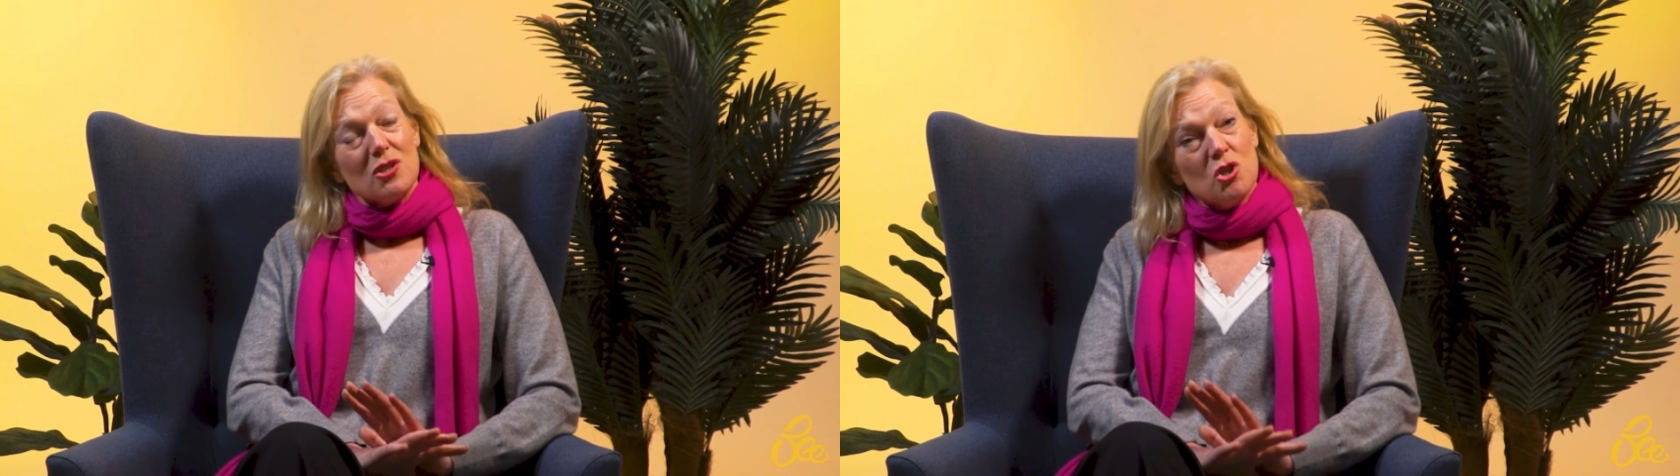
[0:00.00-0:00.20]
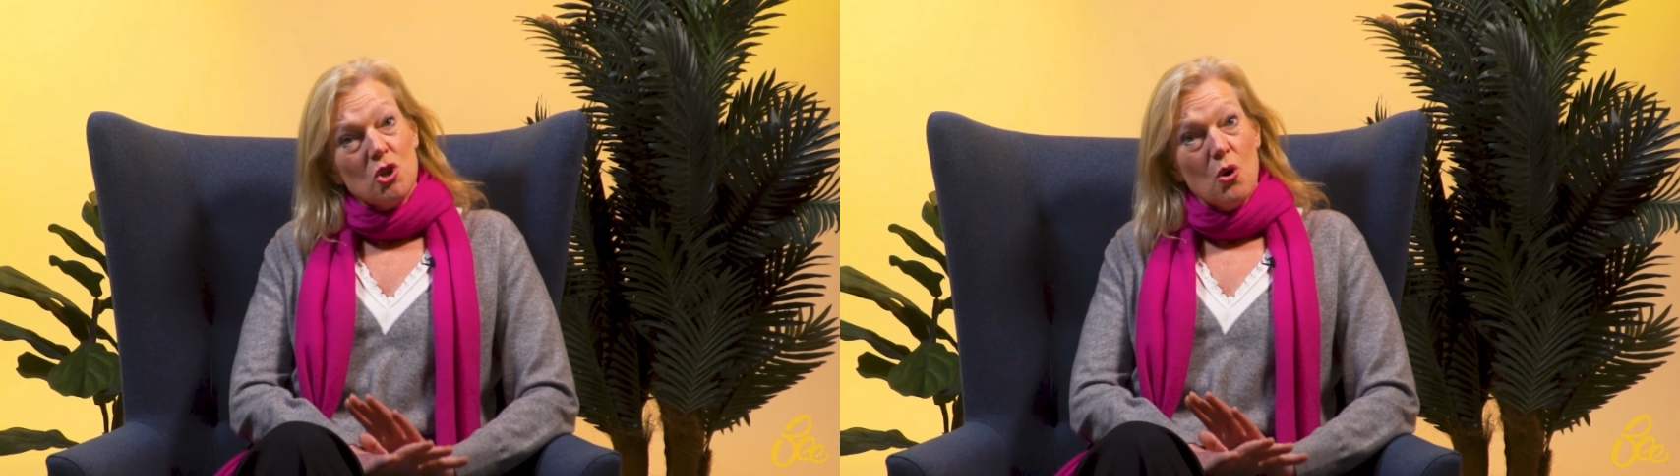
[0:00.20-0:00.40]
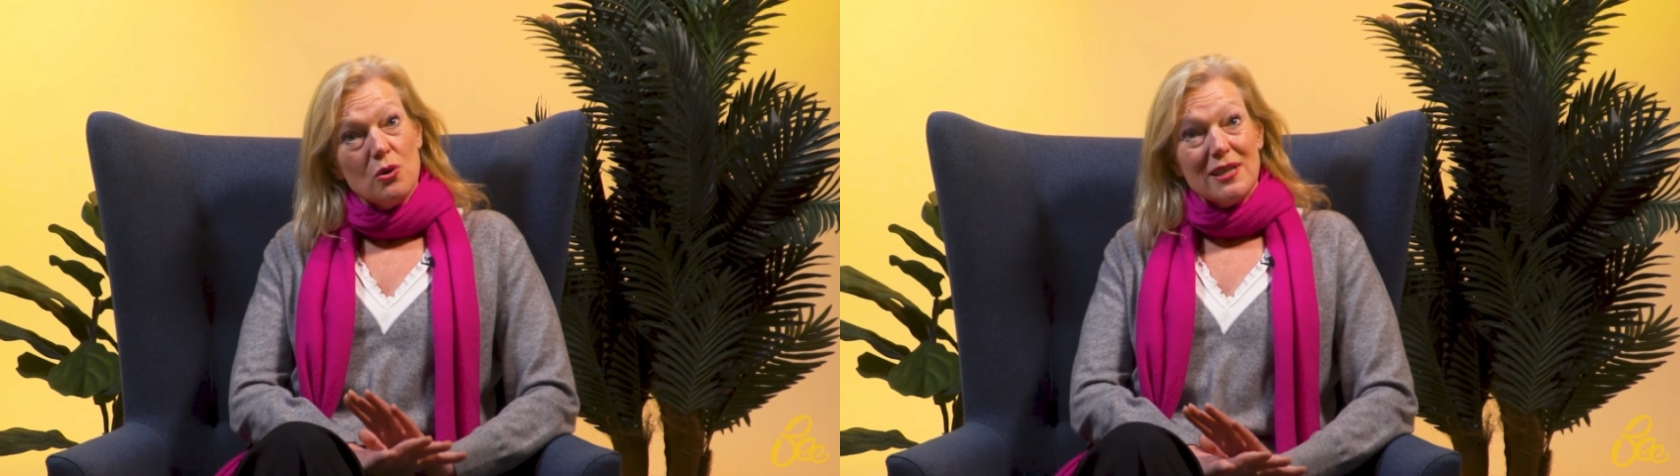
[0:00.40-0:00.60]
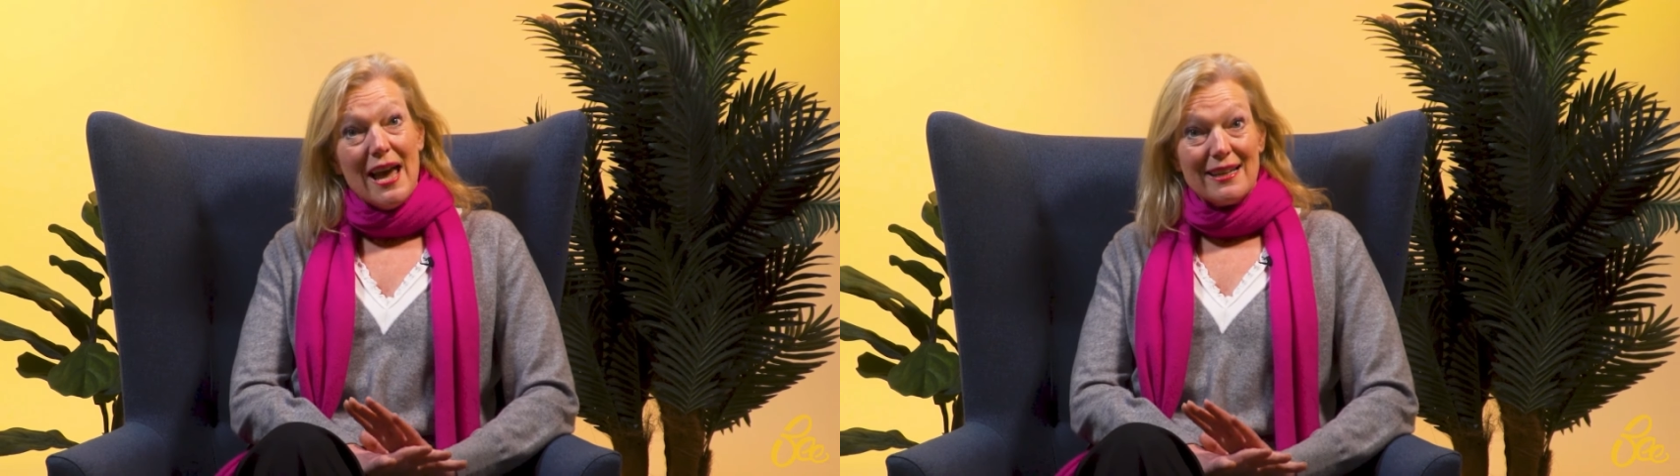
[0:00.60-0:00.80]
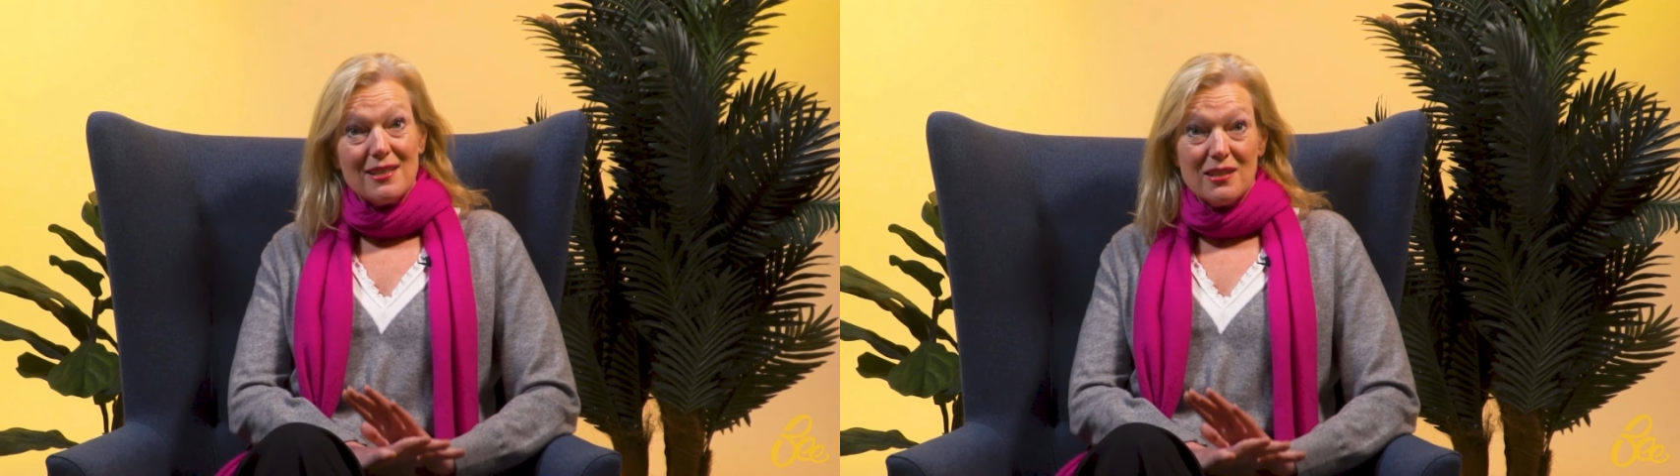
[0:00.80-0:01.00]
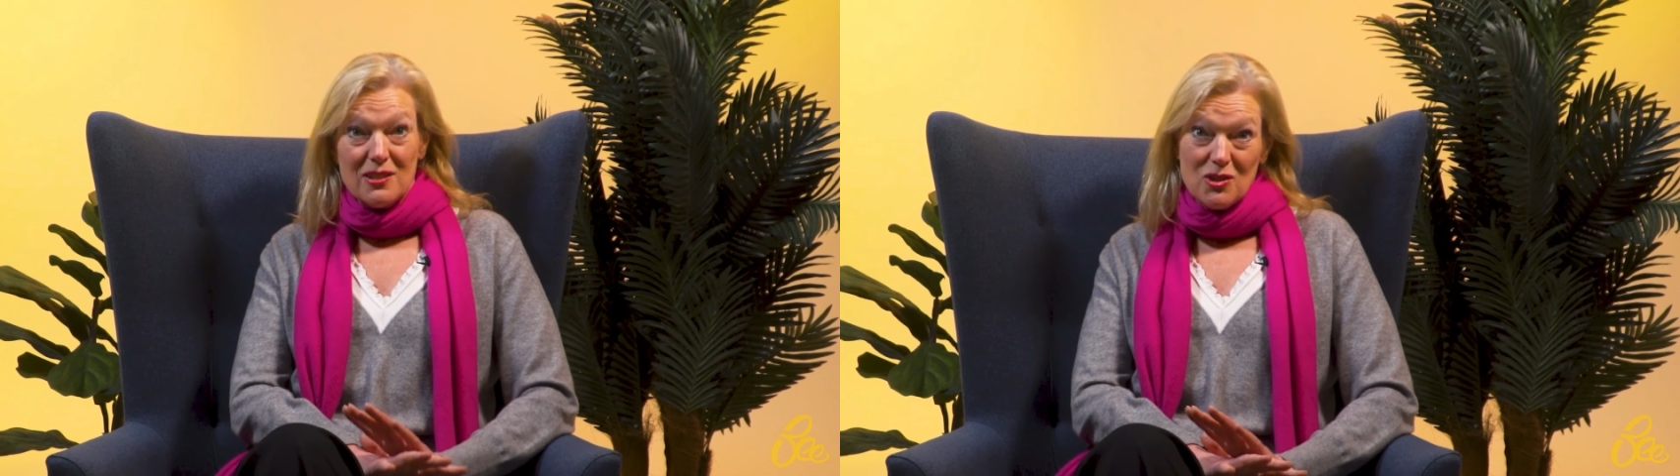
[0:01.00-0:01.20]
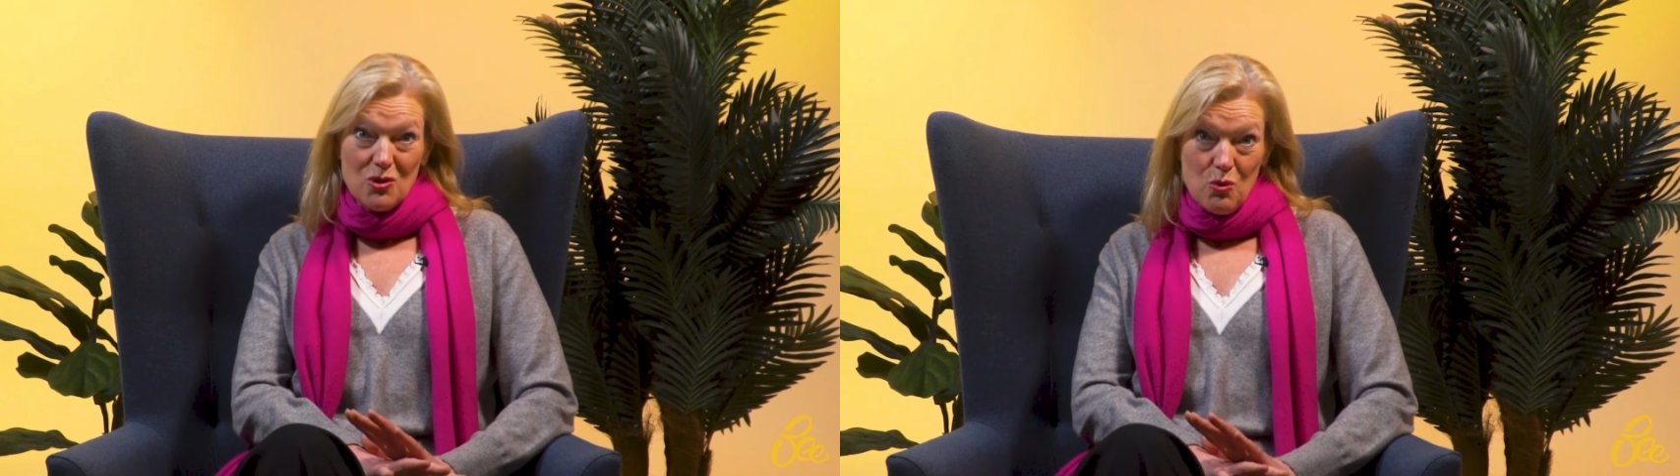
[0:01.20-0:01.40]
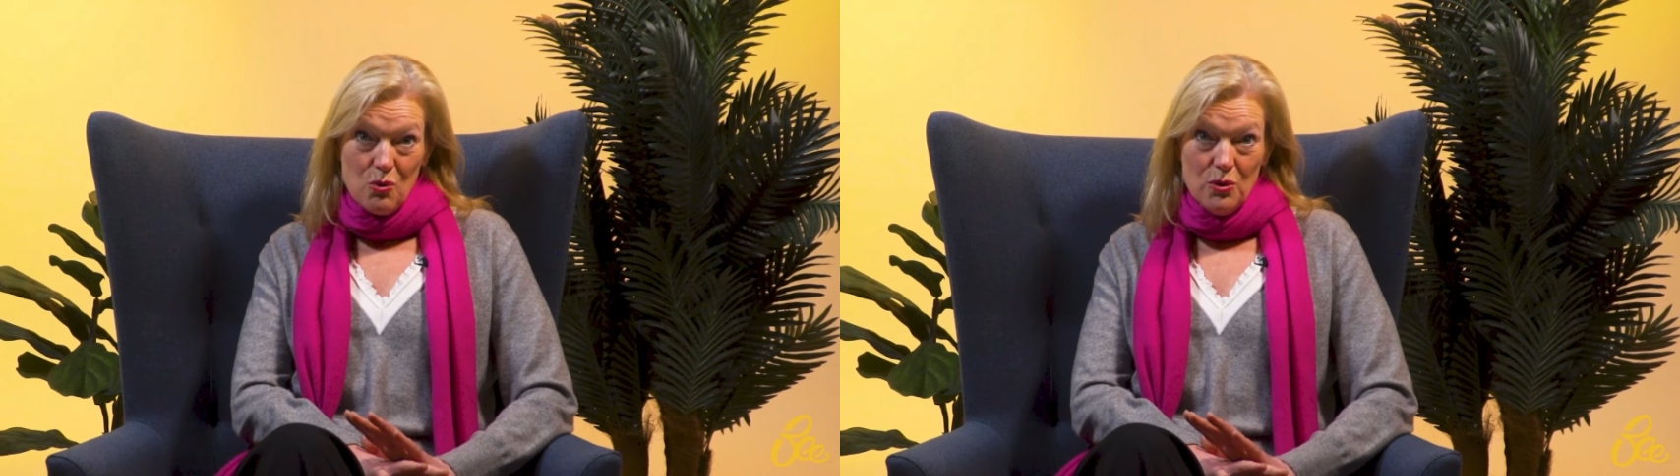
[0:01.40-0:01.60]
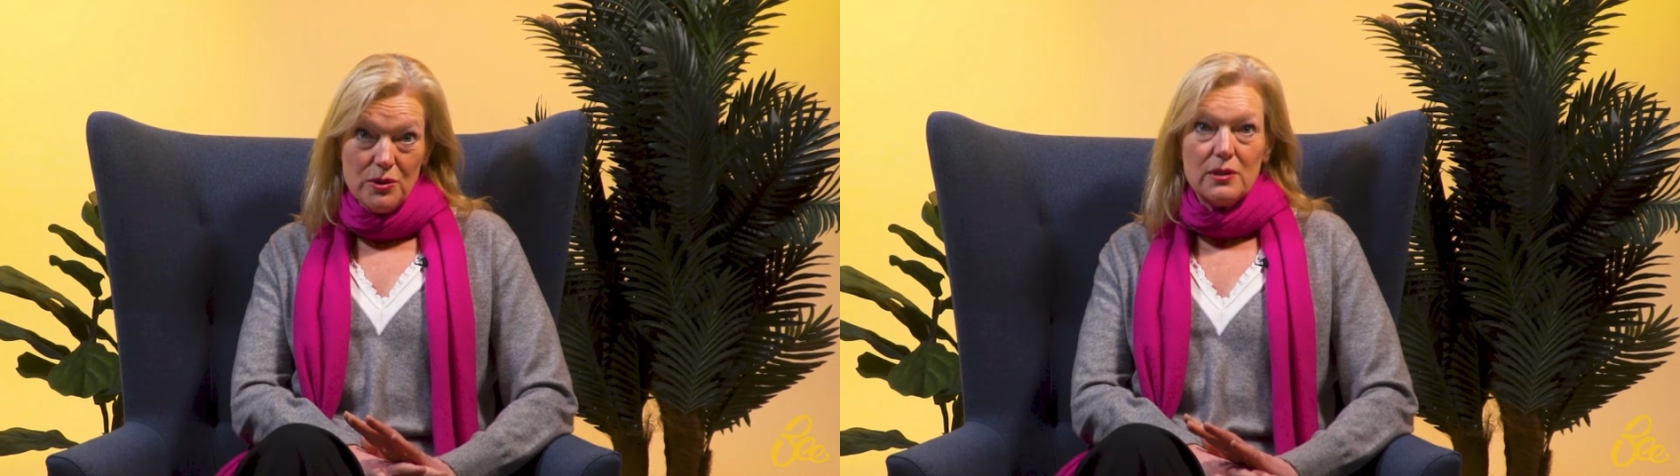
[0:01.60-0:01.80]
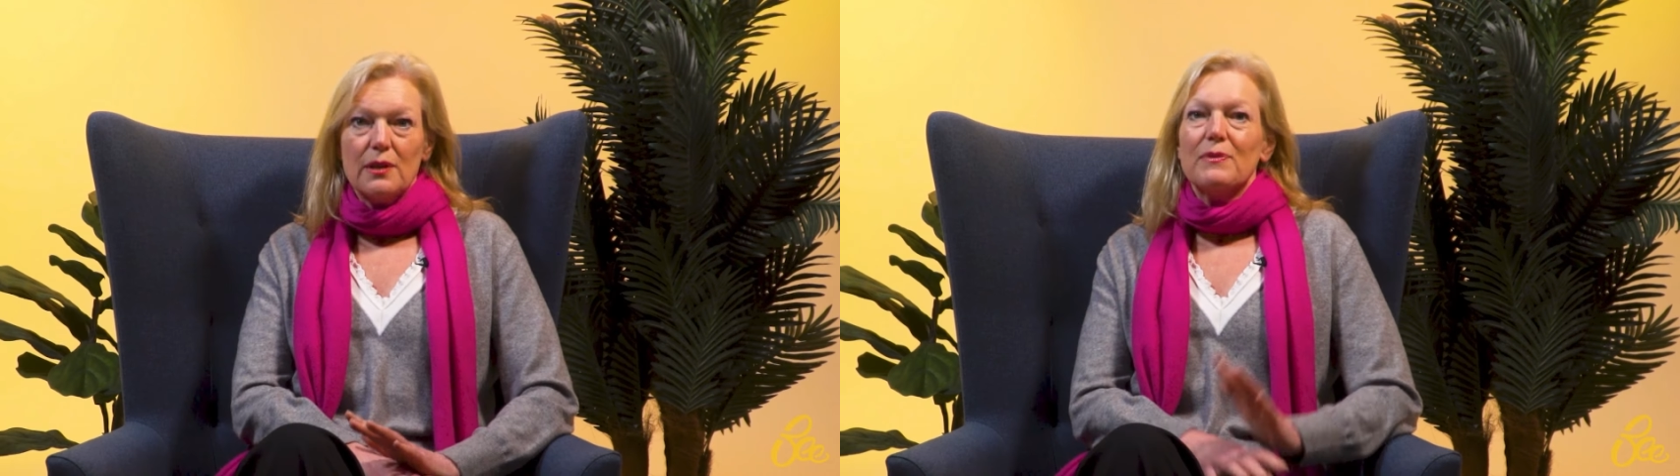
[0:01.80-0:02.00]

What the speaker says: not taxed at source,